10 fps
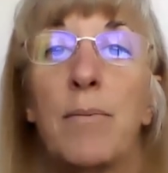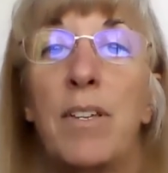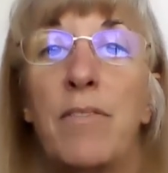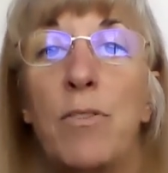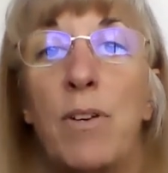
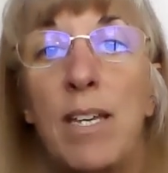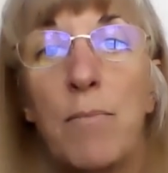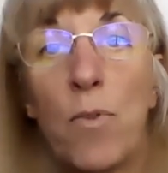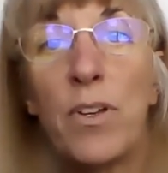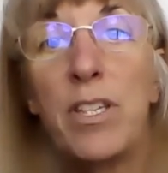if you
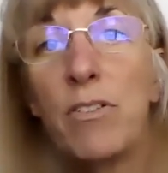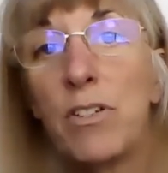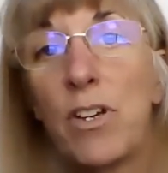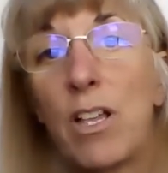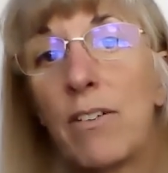eat more than you
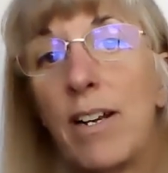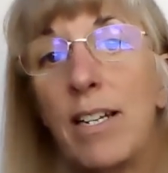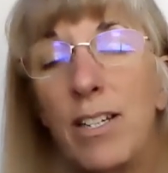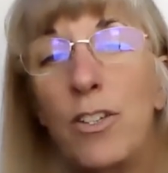can tolerate,